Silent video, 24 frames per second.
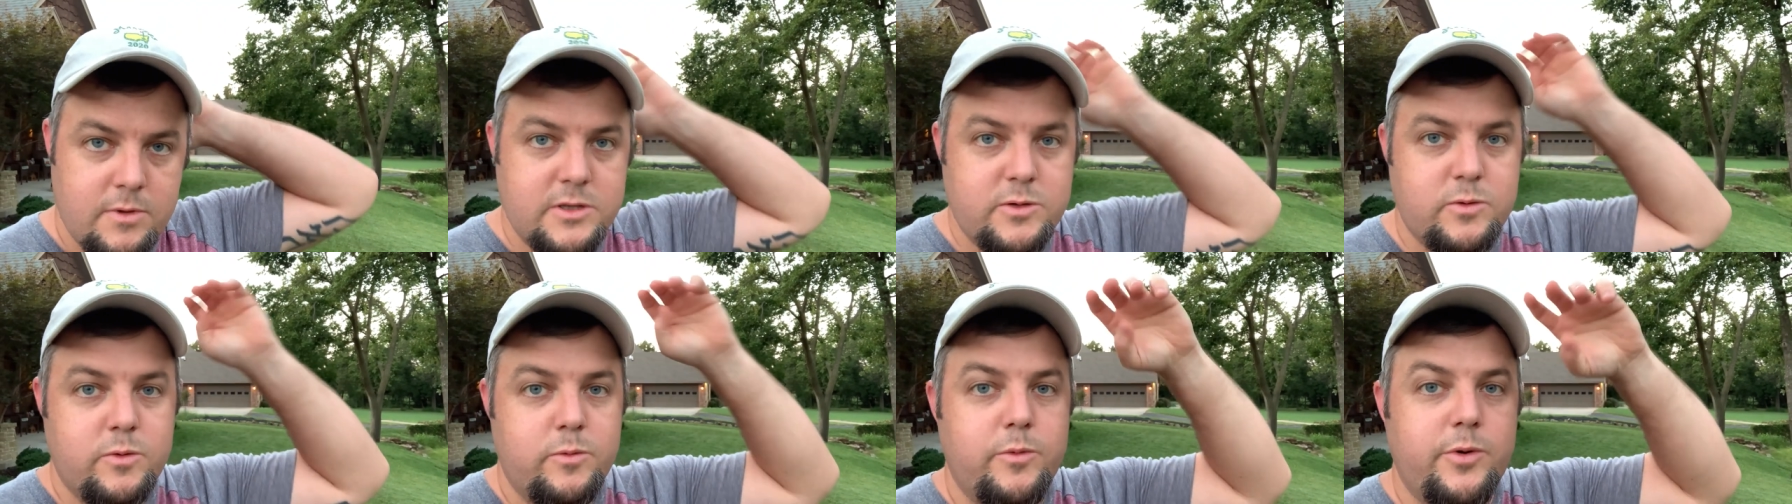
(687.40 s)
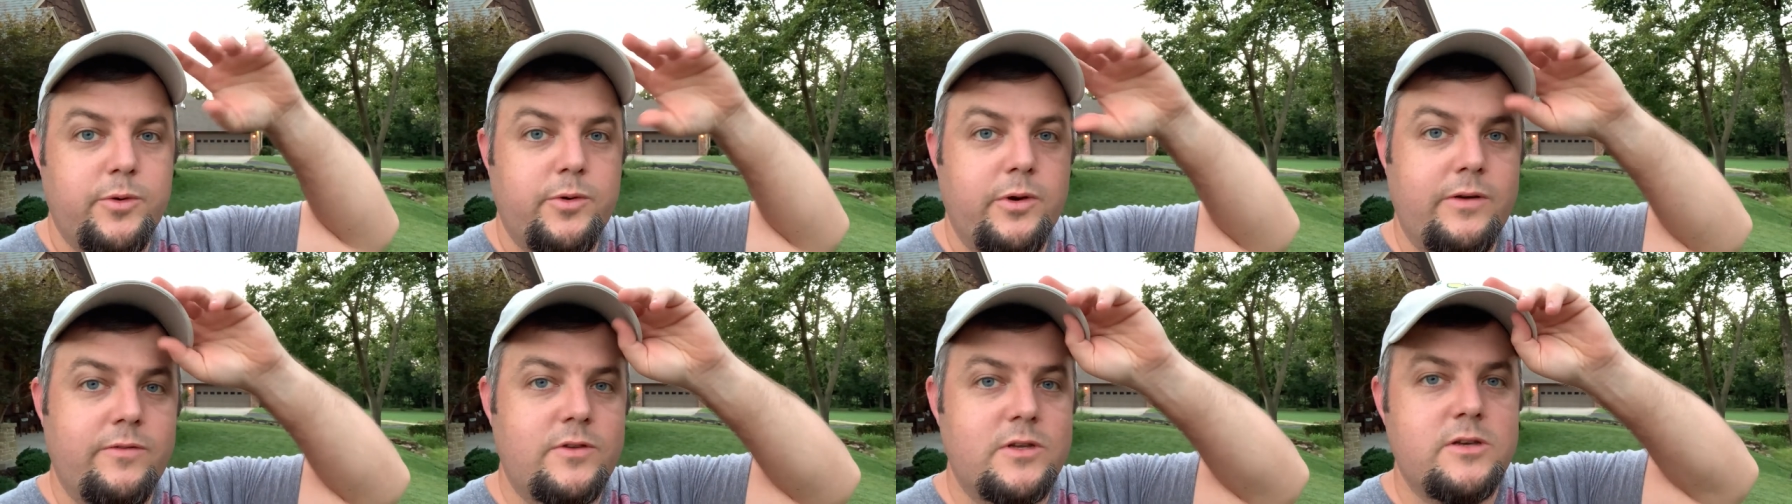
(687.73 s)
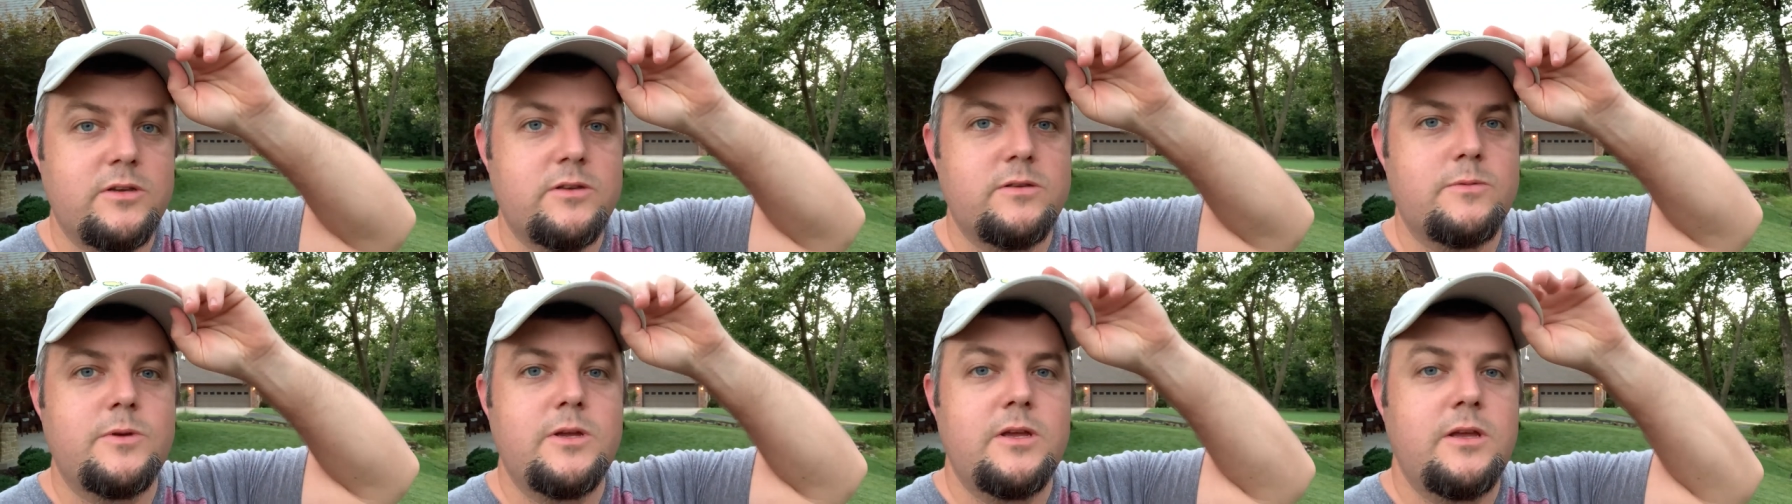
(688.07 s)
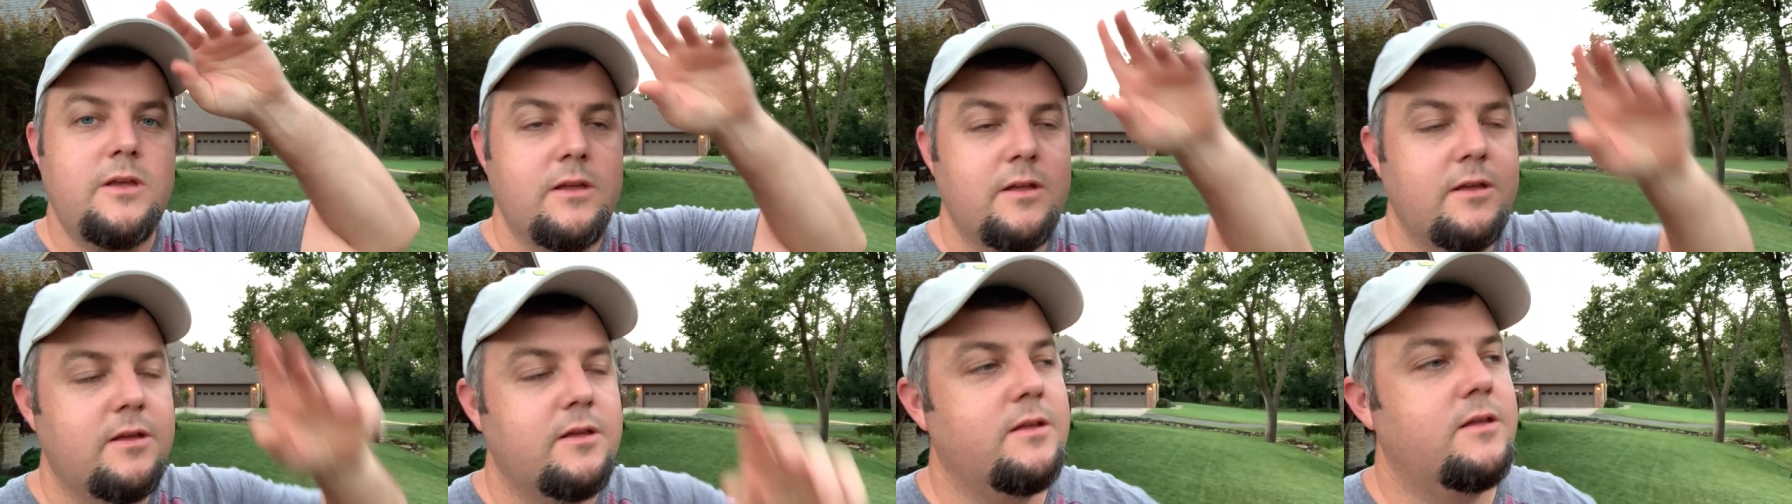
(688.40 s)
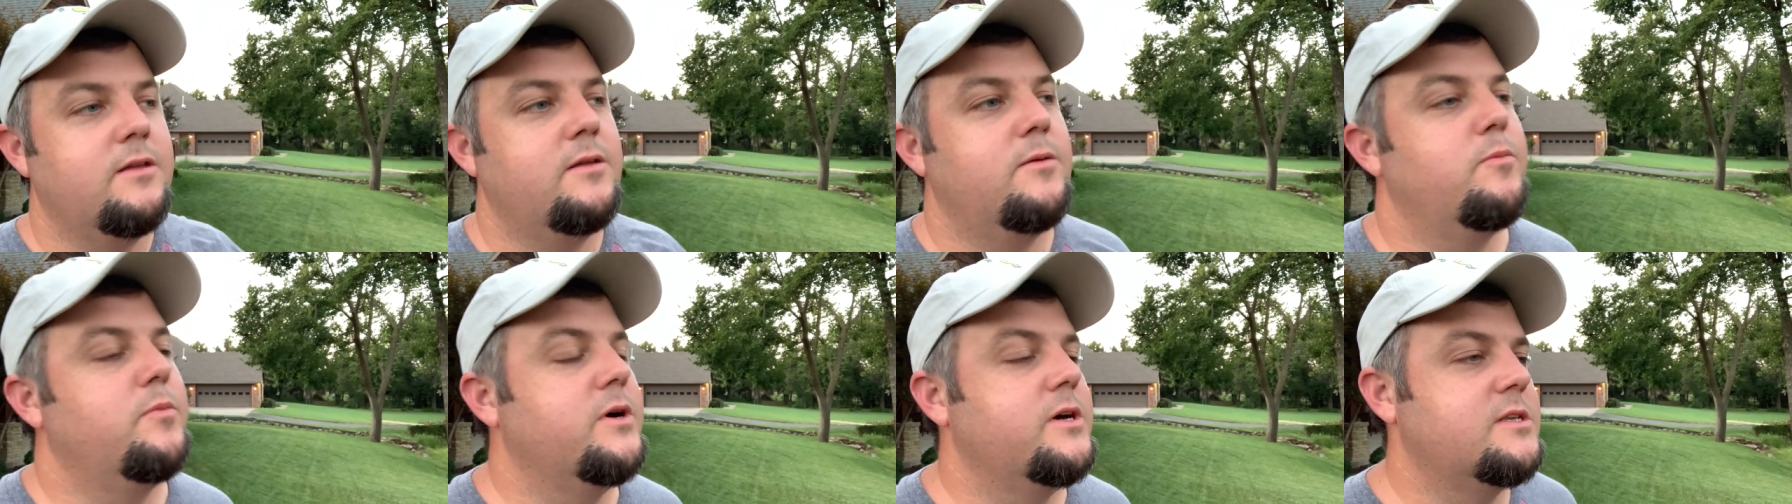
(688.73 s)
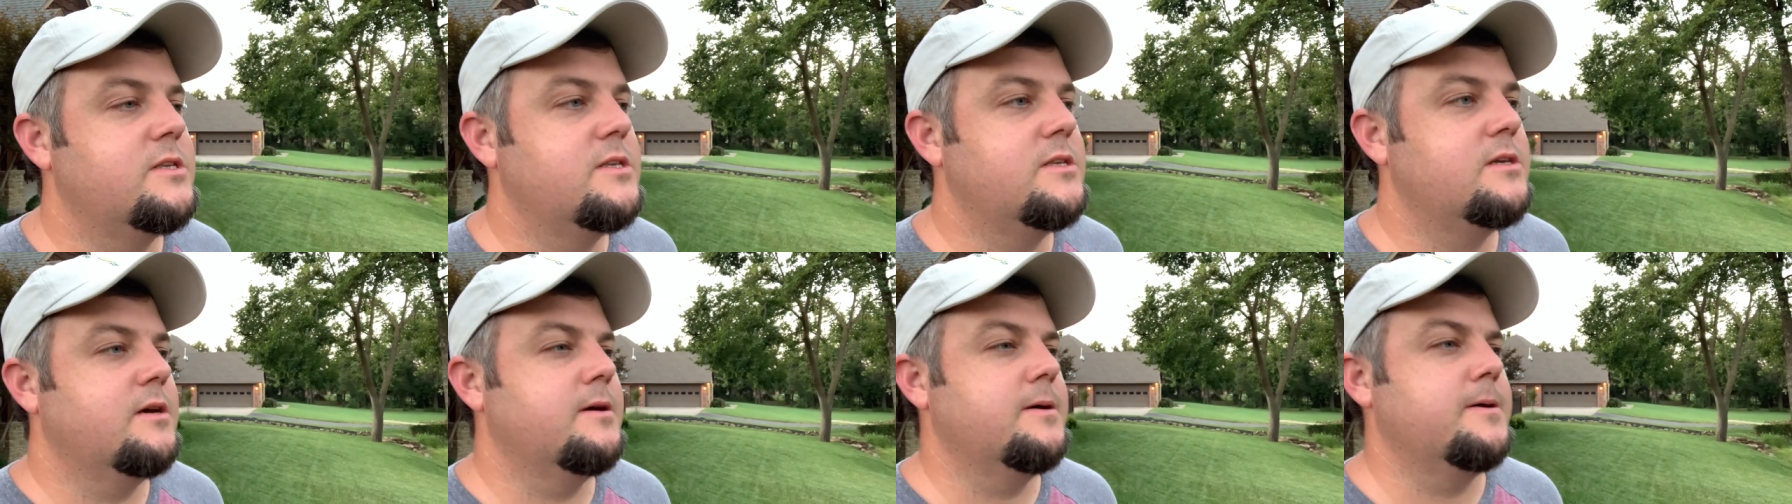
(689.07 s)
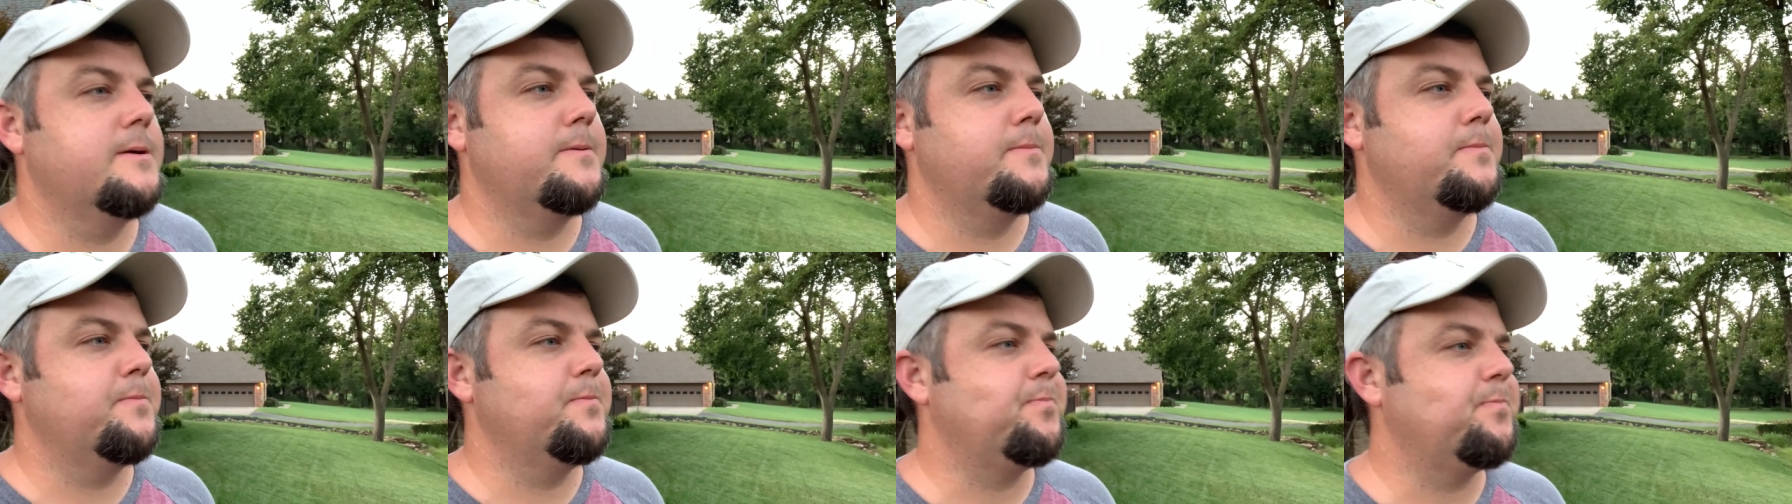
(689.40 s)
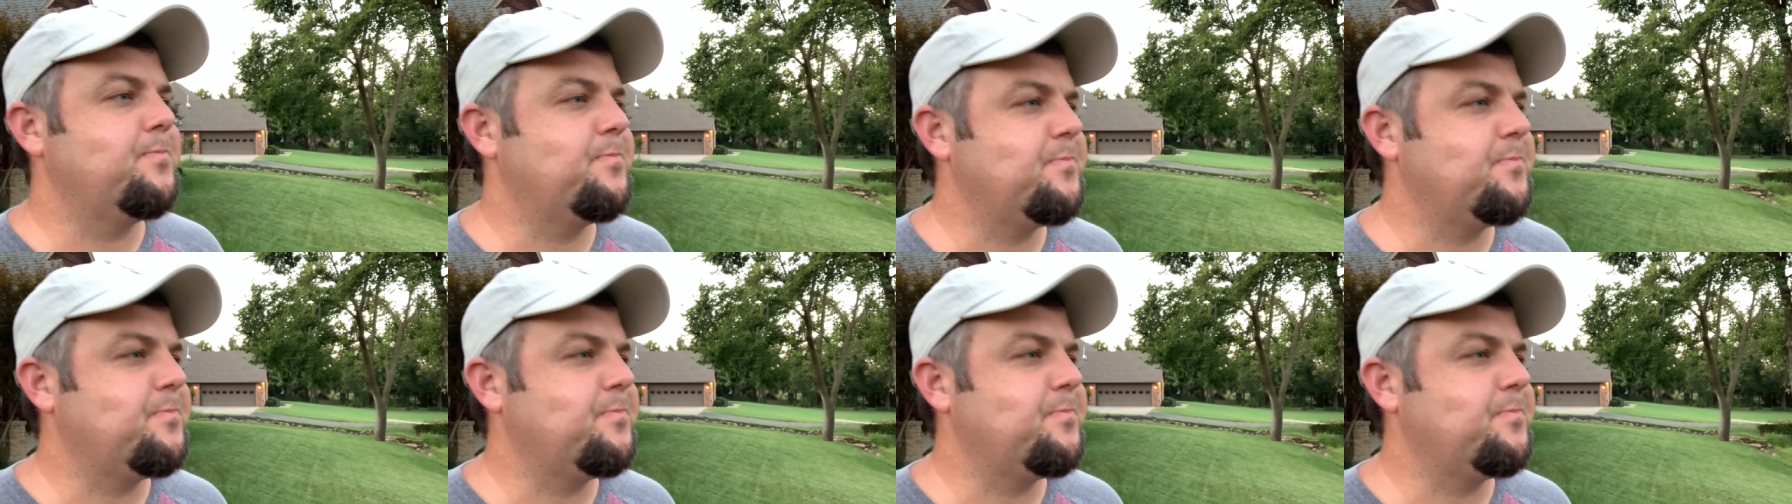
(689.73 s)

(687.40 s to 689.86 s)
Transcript: what my wife tells me. But um,